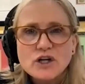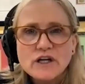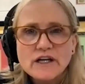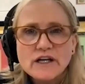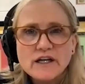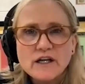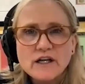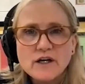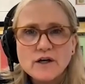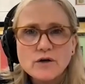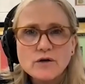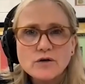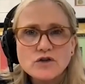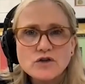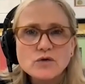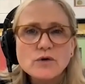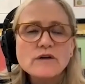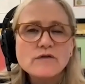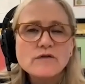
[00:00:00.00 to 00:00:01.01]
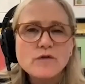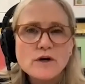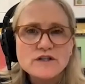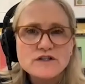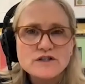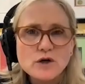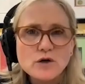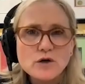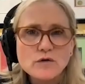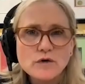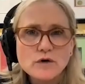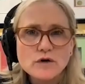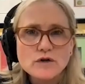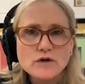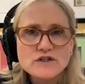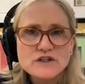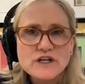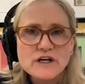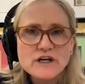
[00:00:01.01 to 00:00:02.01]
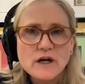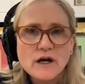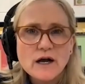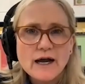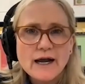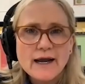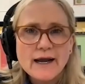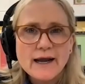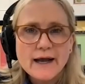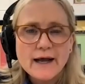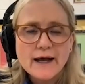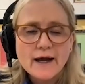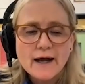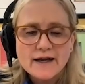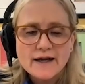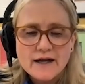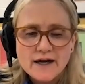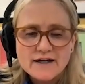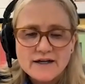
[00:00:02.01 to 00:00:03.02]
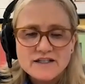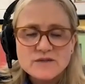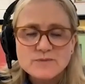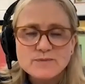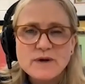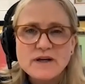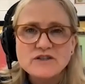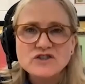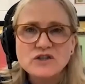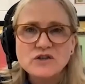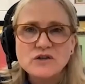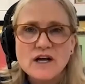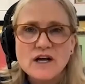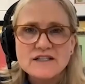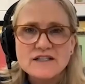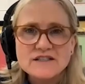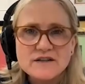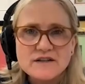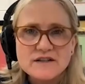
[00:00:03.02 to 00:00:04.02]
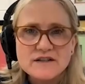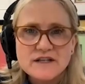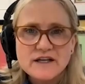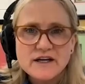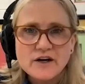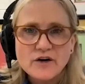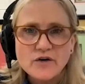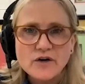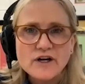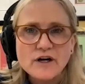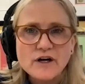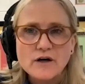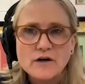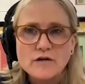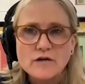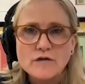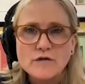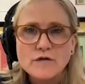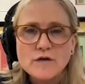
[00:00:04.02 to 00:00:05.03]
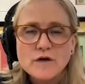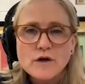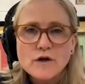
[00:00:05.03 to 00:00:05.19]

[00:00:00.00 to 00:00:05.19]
in doing voiceovers that I I kind of specialize in this area of